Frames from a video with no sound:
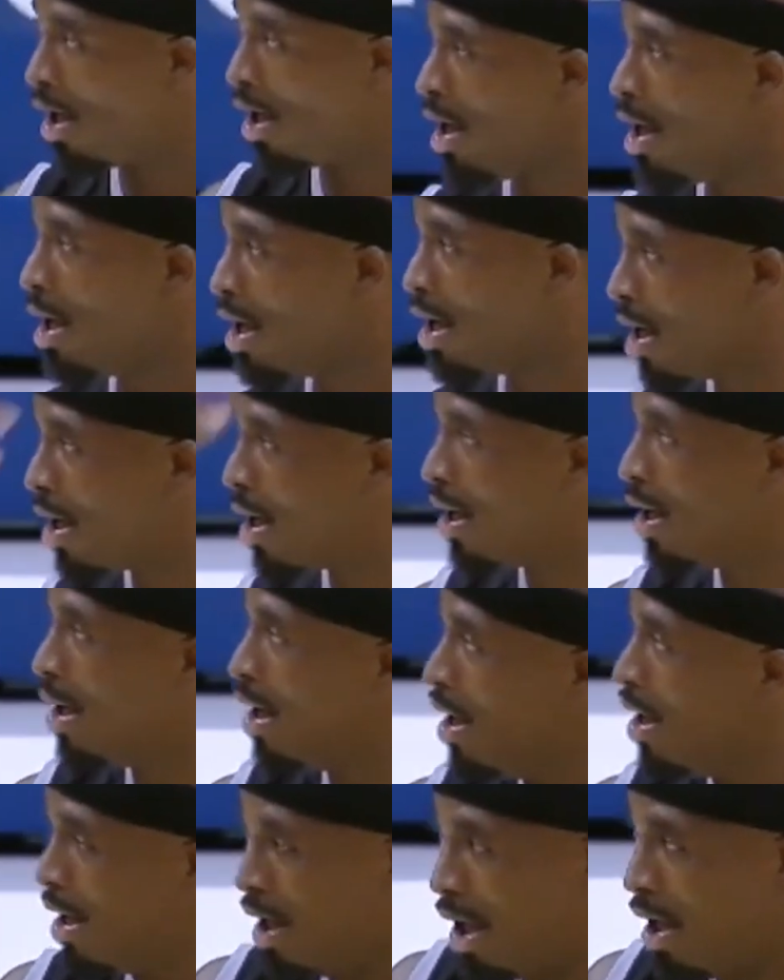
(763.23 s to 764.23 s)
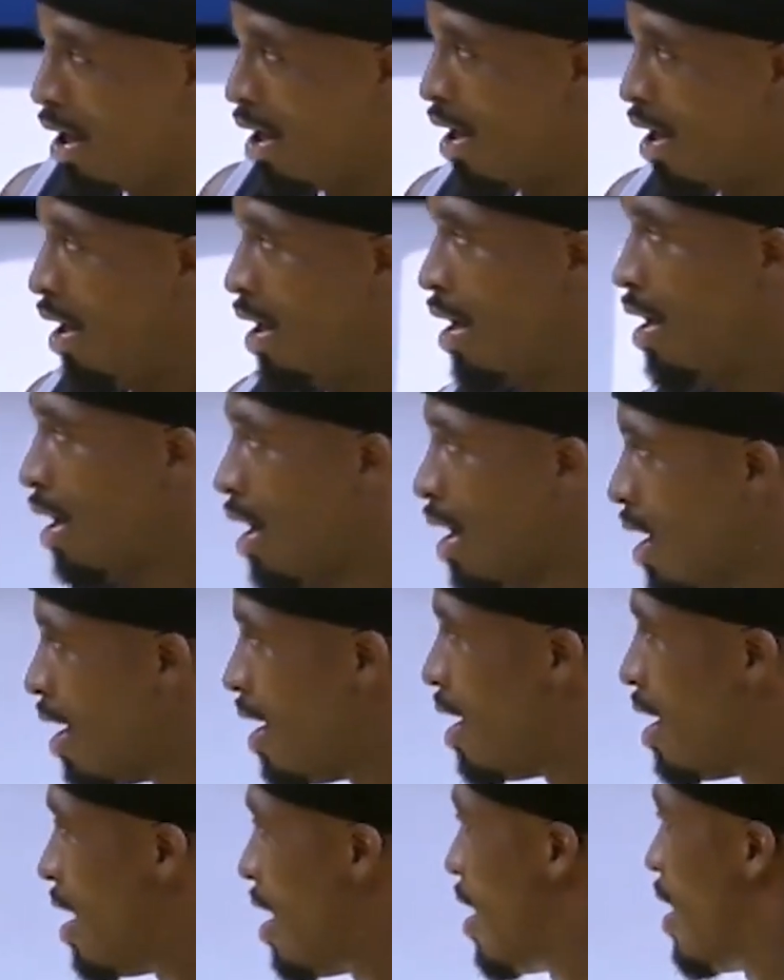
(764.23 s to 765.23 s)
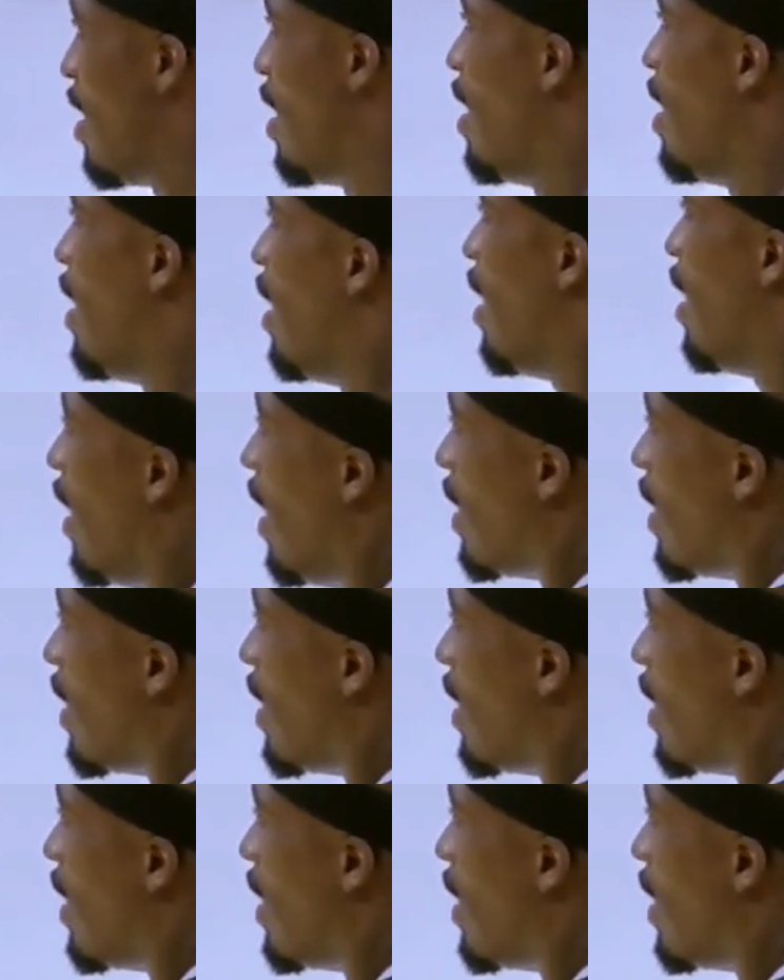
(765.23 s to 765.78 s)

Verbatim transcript: videos and you hear the guy, it was like magical,